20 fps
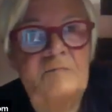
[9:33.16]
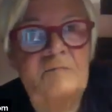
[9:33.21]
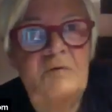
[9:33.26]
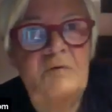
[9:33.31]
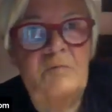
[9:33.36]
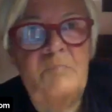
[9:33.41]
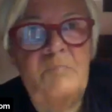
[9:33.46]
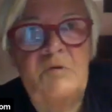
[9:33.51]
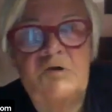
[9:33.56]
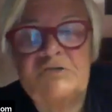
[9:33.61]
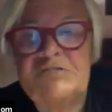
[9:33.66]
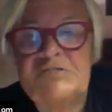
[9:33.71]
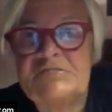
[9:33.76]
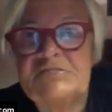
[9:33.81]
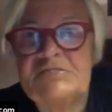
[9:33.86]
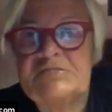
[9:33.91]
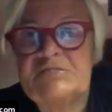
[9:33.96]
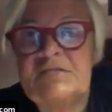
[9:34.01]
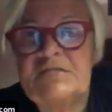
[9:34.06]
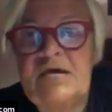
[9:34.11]

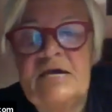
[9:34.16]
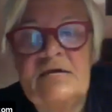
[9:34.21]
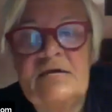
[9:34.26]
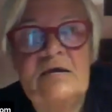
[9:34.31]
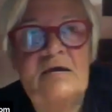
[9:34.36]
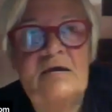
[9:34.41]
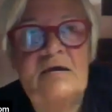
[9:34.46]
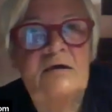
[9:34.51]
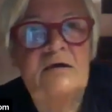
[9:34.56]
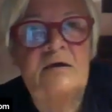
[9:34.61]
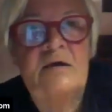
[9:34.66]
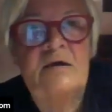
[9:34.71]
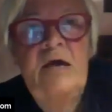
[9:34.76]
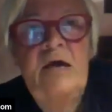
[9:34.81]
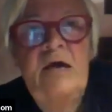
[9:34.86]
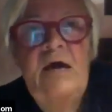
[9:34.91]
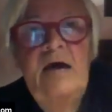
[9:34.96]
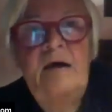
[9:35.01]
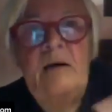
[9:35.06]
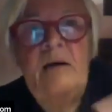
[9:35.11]
courses. They
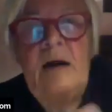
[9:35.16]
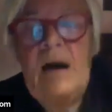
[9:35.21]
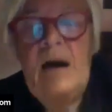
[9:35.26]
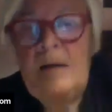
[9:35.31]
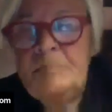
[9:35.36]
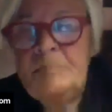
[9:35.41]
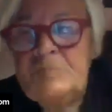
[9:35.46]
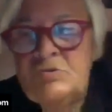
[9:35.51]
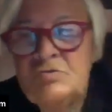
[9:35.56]
up